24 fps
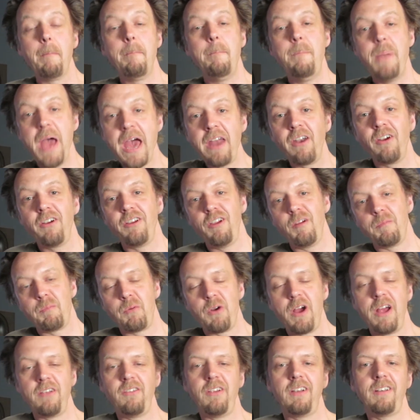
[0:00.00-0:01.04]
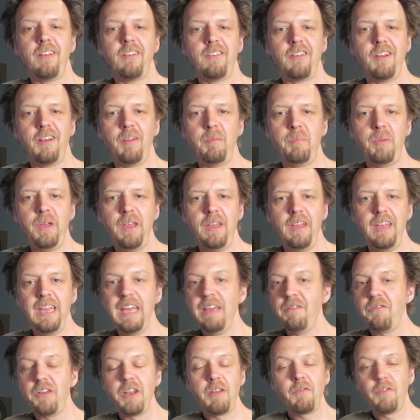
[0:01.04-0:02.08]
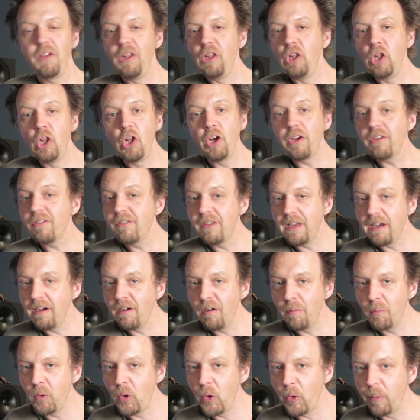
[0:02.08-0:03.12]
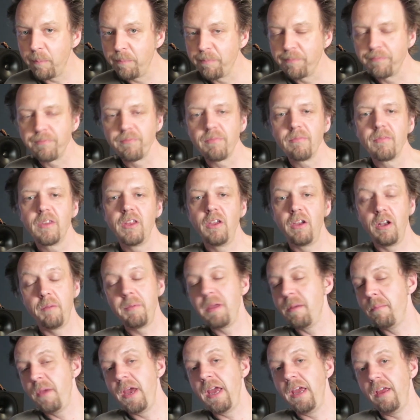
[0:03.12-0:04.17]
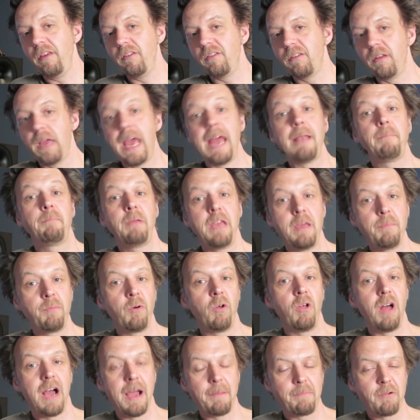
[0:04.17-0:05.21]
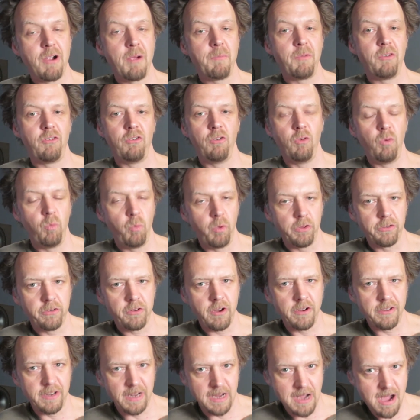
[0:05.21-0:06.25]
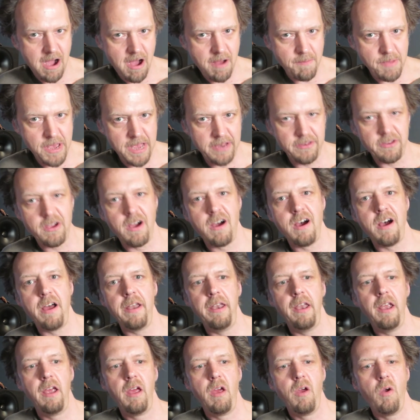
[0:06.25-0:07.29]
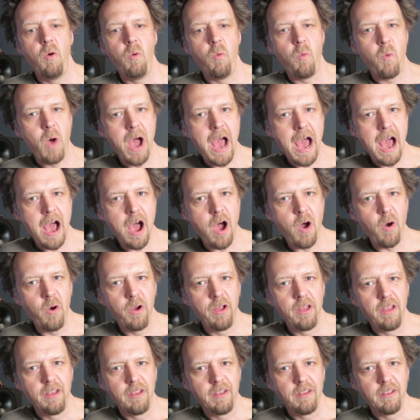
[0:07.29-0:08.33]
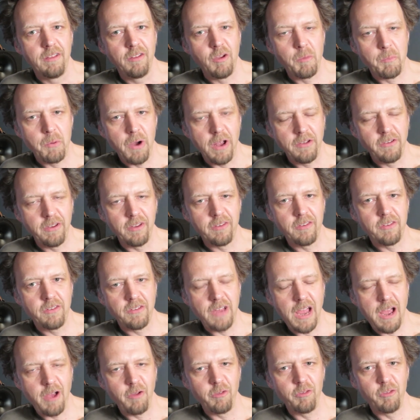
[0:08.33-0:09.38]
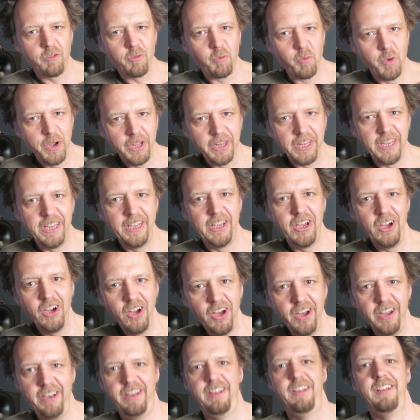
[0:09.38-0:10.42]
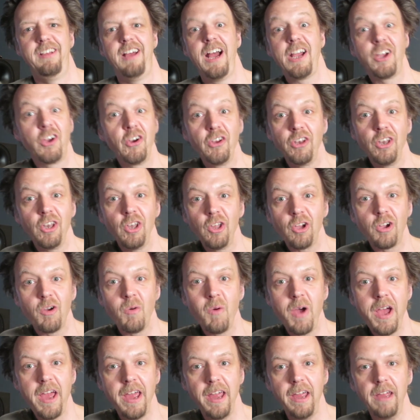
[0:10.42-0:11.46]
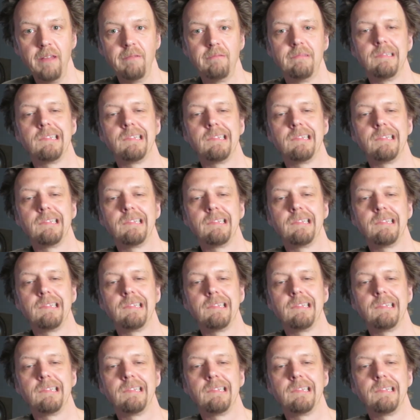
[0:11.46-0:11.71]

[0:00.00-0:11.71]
better your project is going to be. Even if it looks terrible, you're going to be amazed. And people, I promise you, will start to comment on, wow, the project sounds really good. I couldn't look away.